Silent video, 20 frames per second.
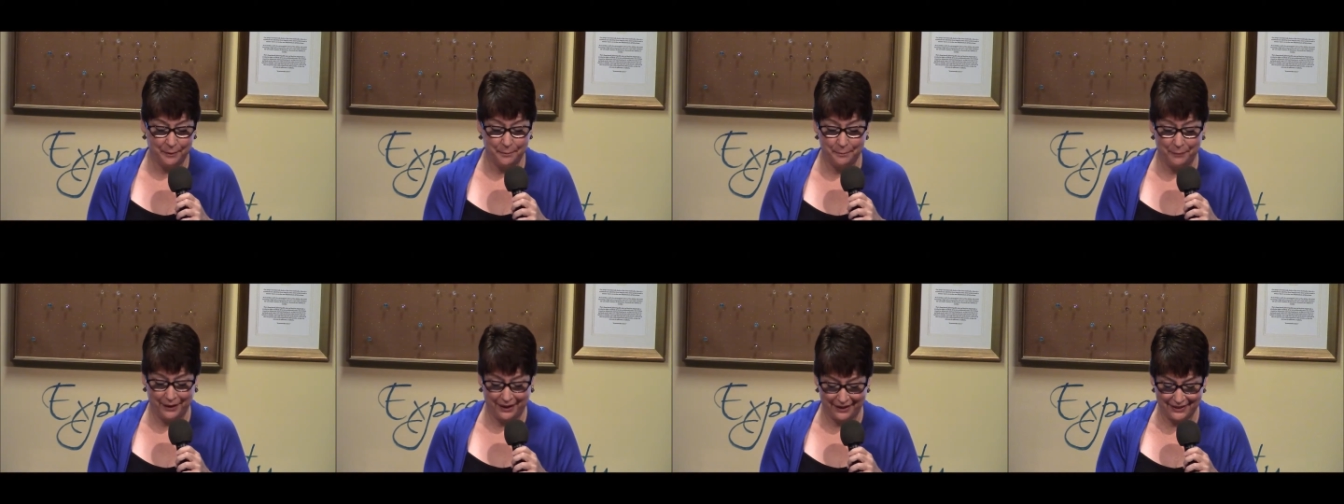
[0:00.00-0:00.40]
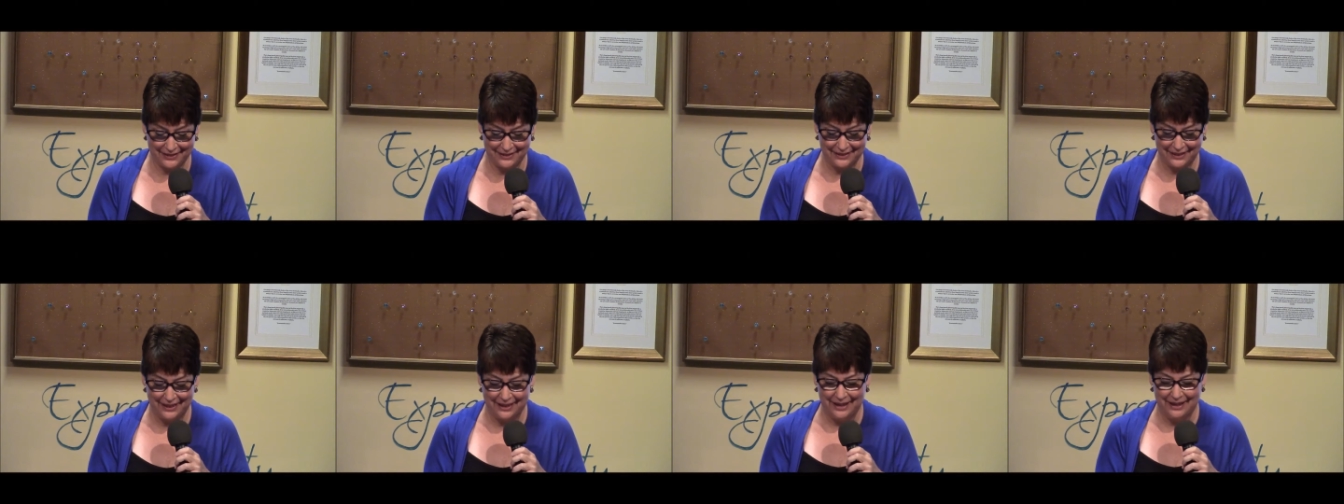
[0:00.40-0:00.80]

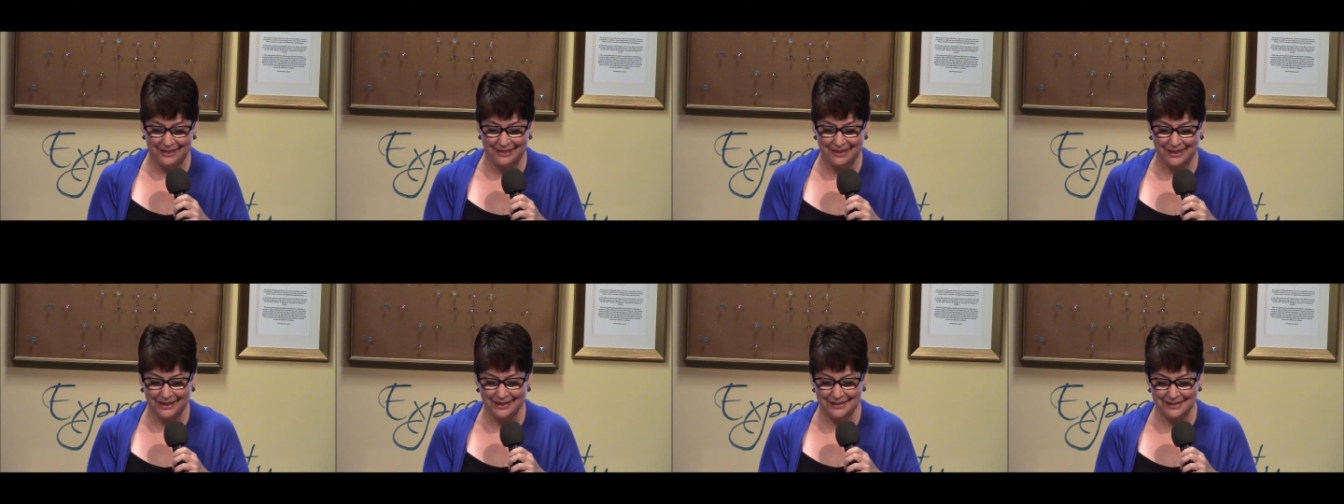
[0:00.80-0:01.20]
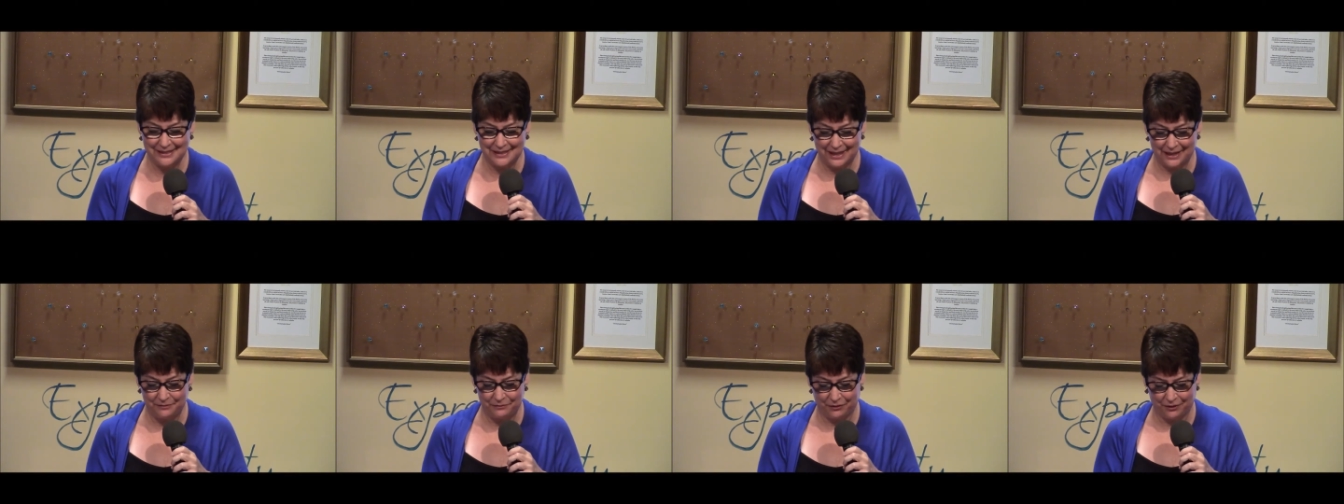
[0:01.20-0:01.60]
but things
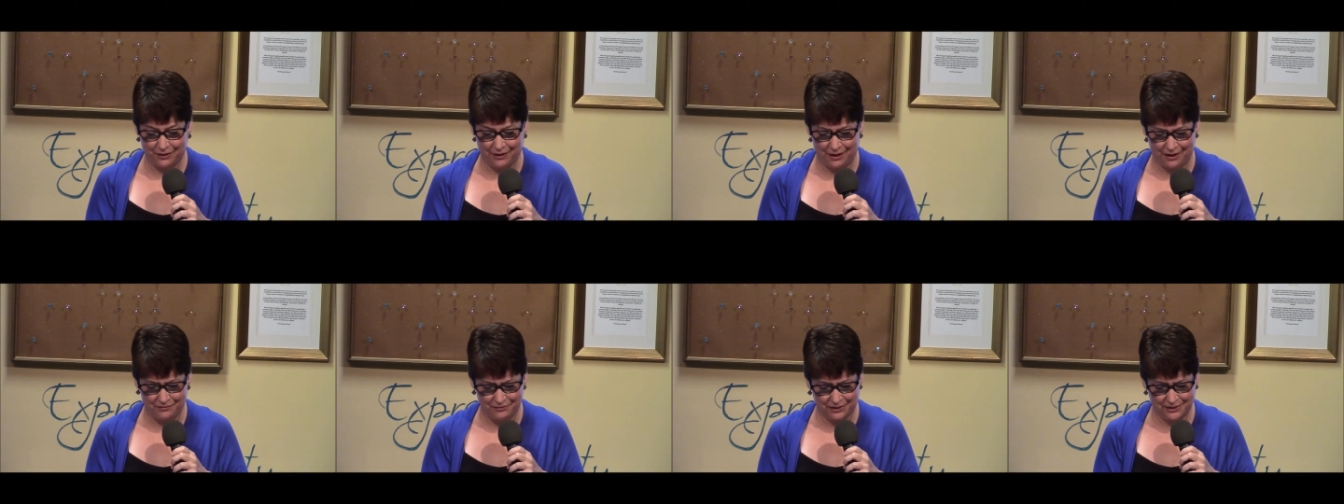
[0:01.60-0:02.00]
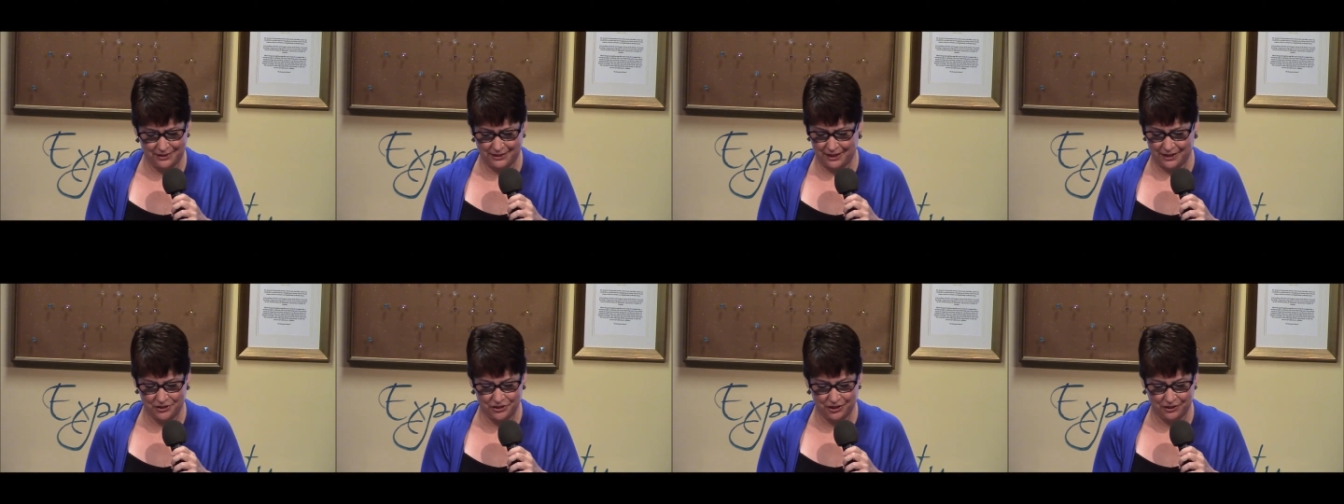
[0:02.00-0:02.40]
said for
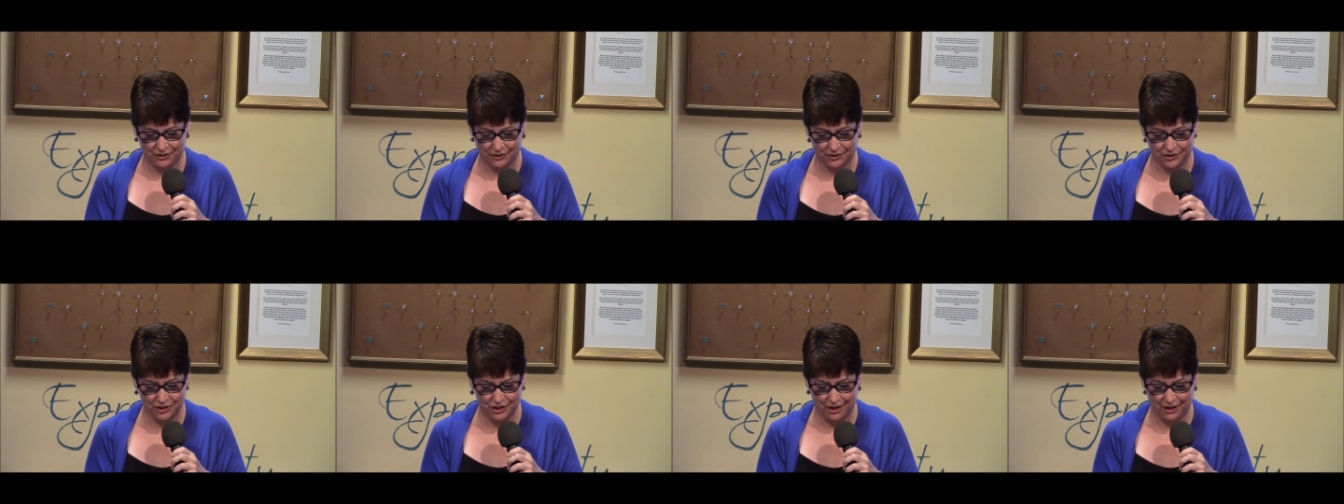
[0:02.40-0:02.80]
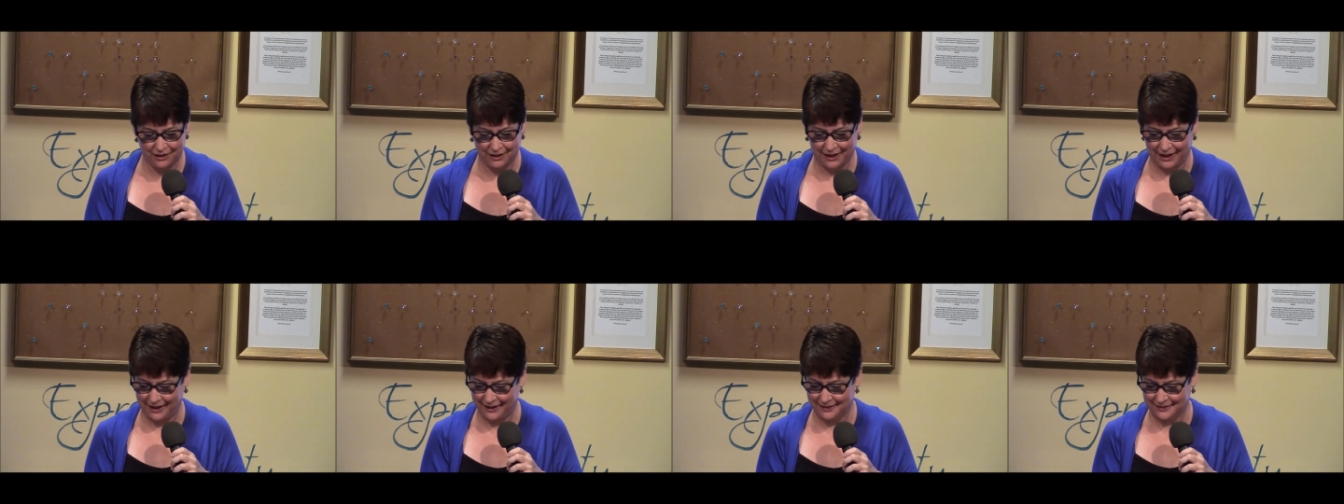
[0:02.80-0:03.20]
conversation are
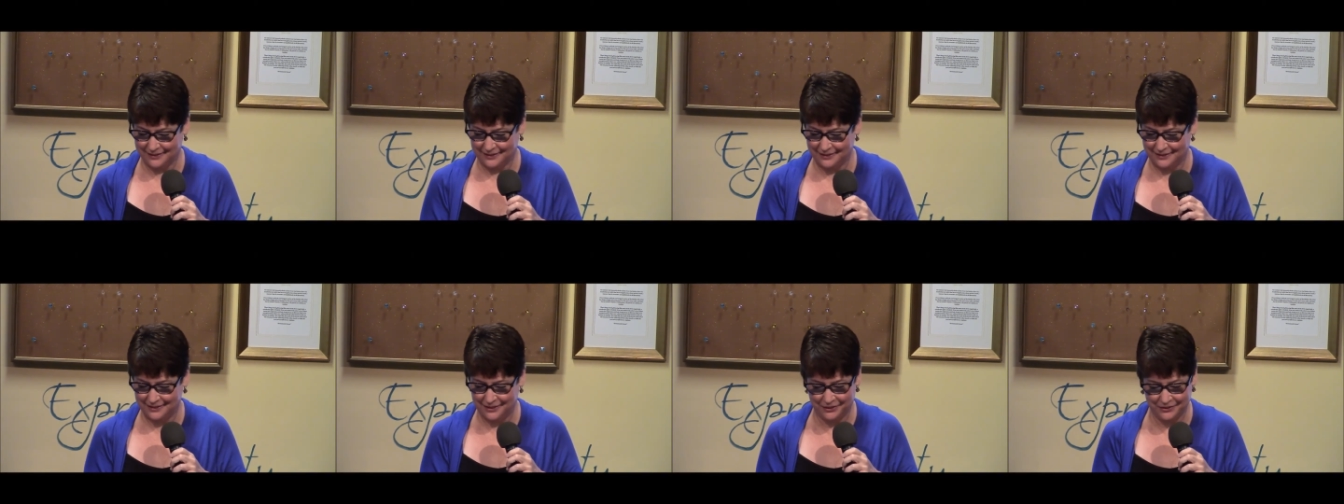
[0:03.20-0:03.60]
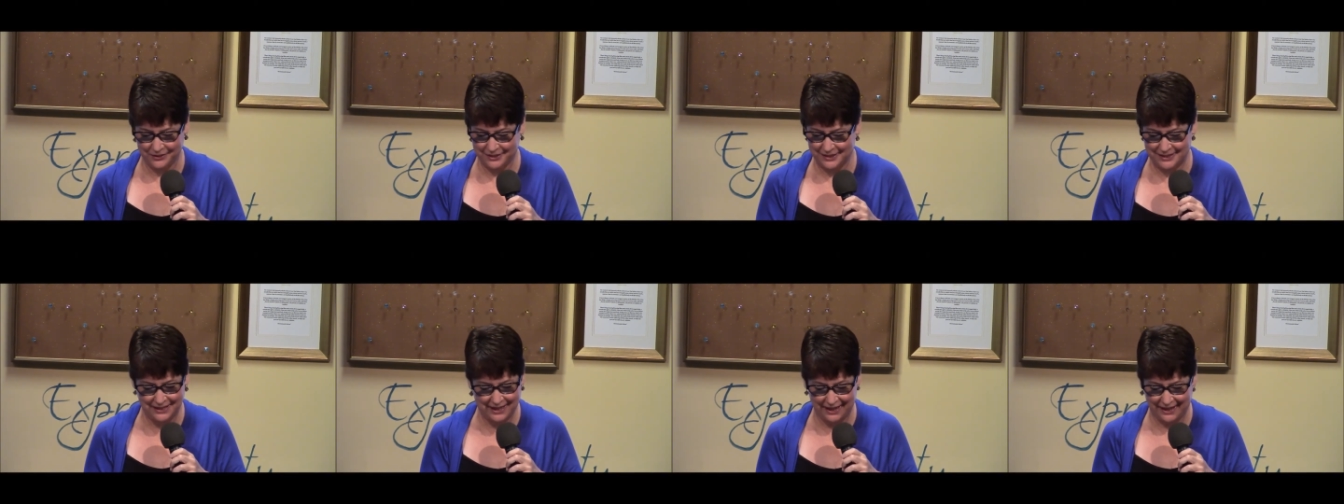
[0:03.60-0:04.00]
chalk eggs. Don't
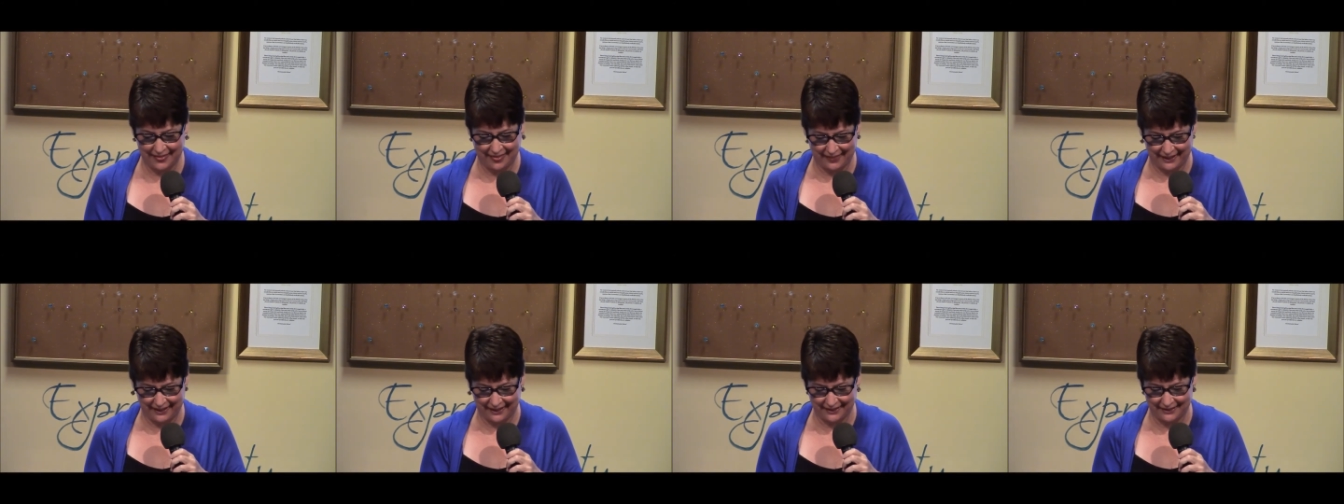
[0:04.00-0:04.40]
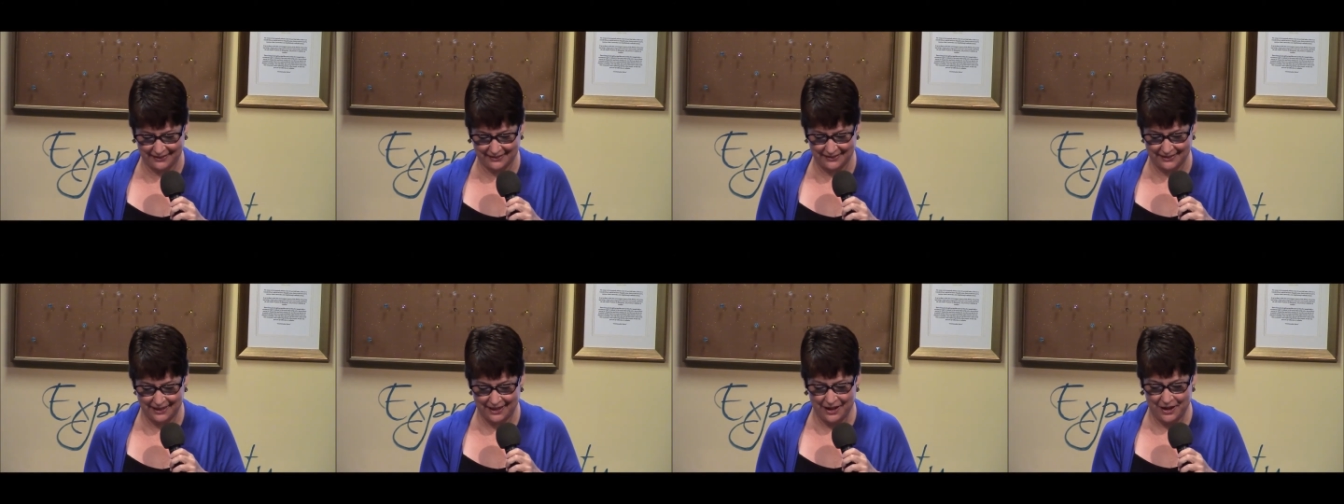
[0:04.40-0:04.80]
say things.